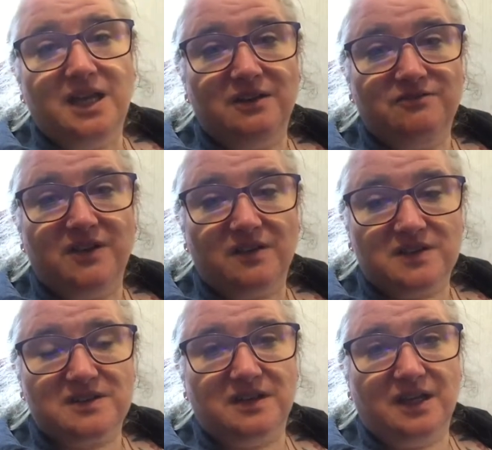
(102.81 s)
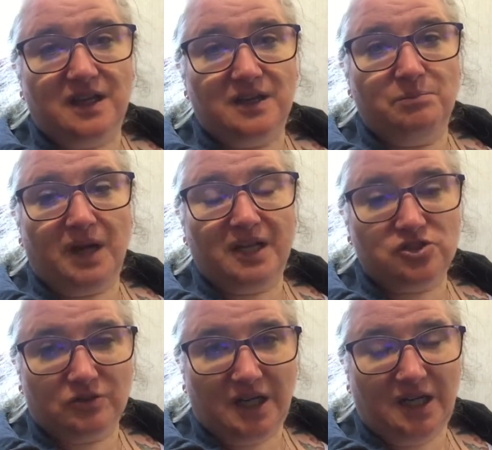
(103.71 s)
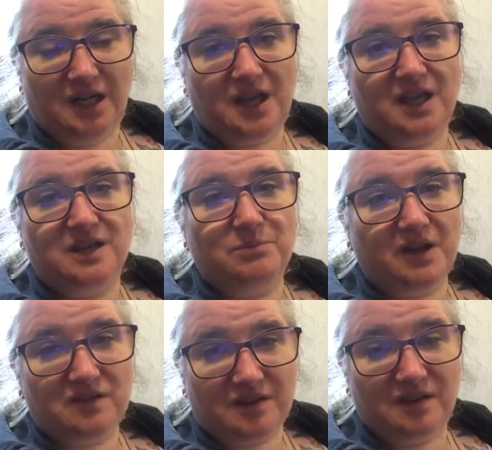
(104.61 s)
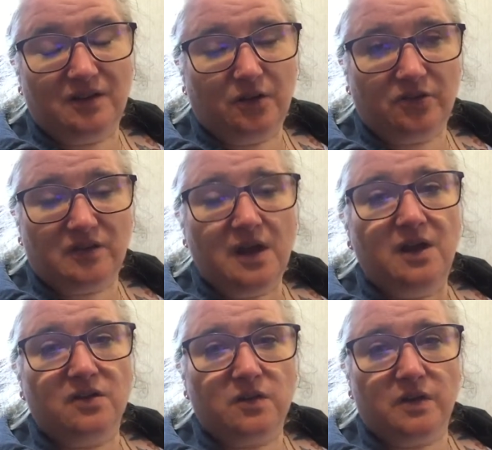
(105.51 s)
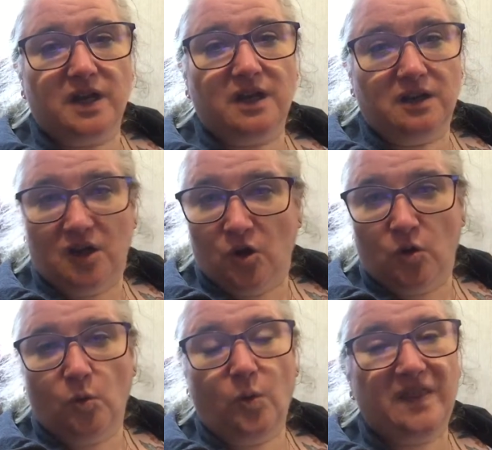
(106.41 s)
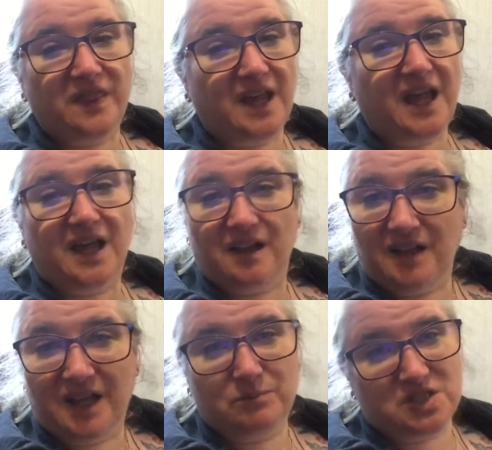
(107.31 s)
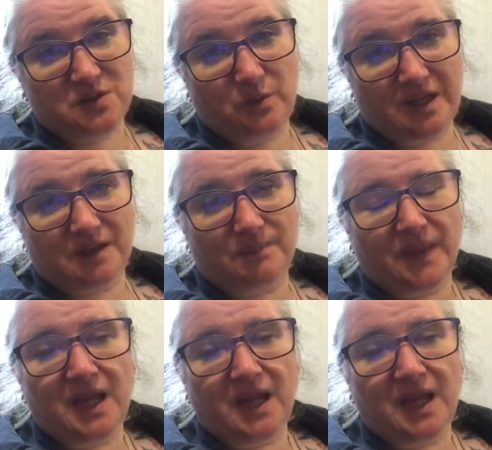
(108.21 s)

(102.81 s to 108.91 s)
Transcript: investing in my training and in my skills so that I know what the hell I'm doing.